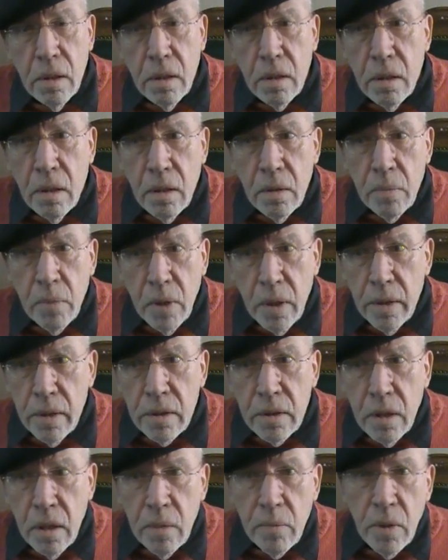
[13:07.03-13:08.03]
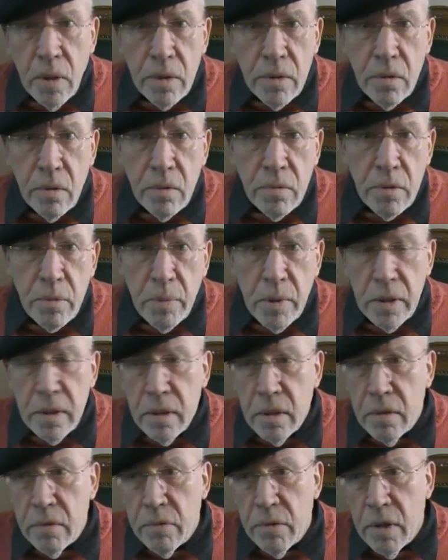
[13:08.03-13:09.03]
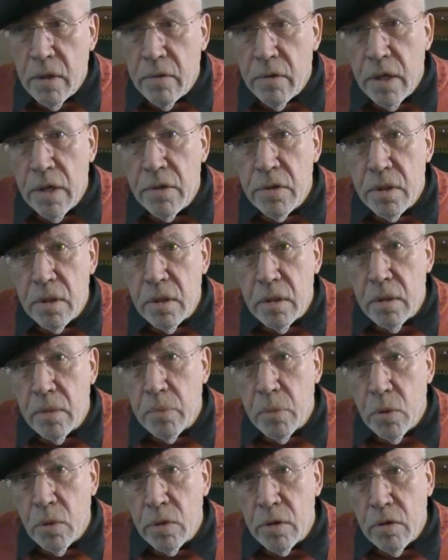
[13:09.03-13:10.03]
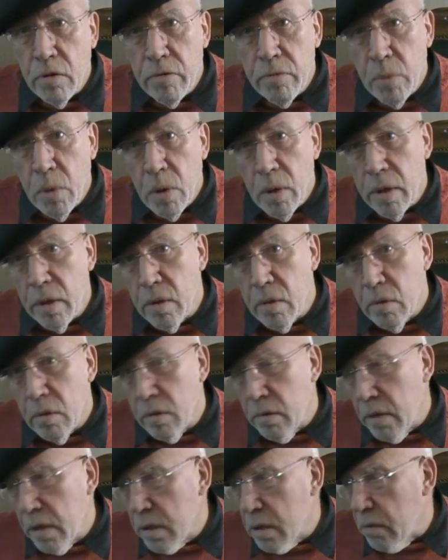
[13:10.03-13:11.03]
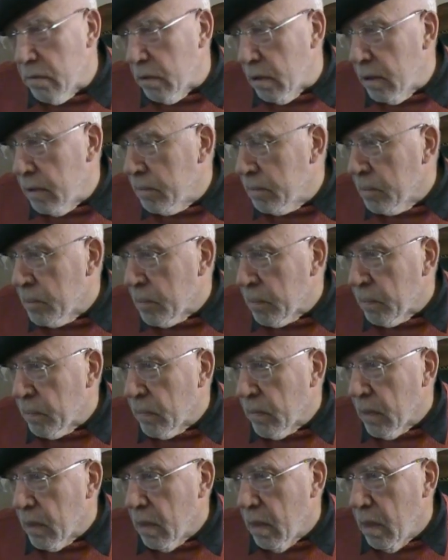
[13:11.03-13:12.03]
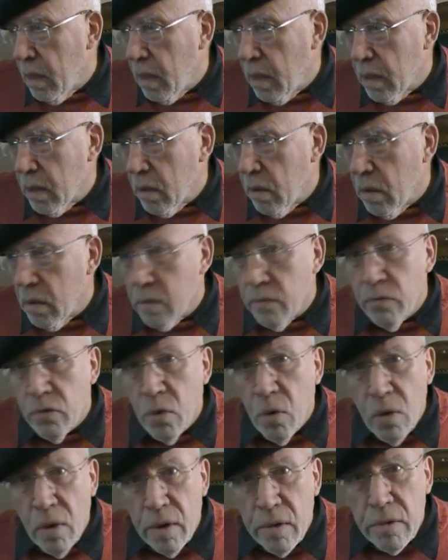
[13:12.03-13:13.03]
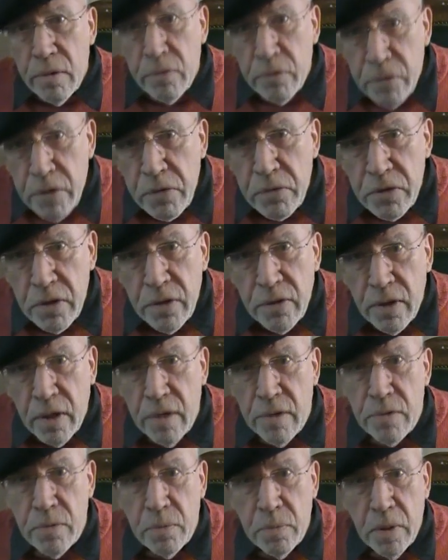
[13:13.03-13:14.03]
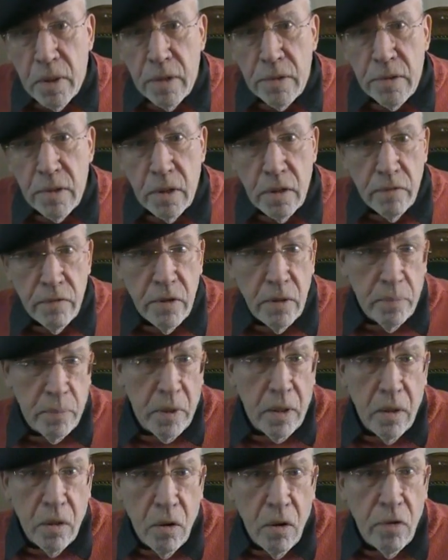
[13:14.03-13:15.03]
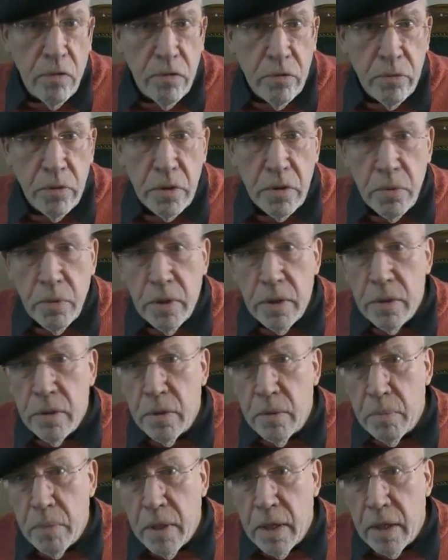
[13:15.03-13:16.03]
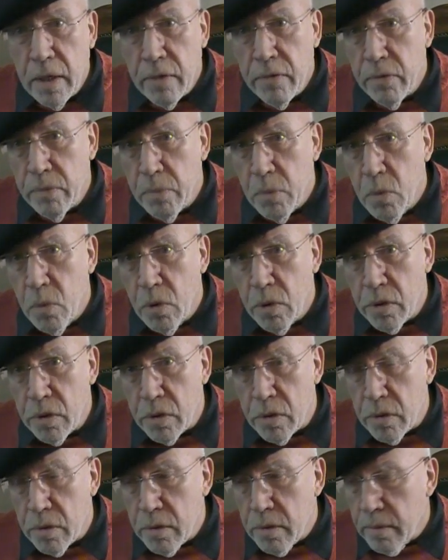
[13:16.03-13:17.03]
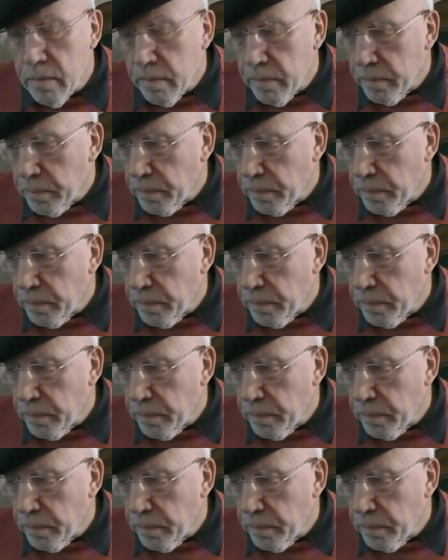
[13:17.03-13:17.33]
And by the time I'd sort of split it and rearranged it and bought off Molly and all the rest of it, I got £450,000 out of it, about half of which went to the bank for mortgages.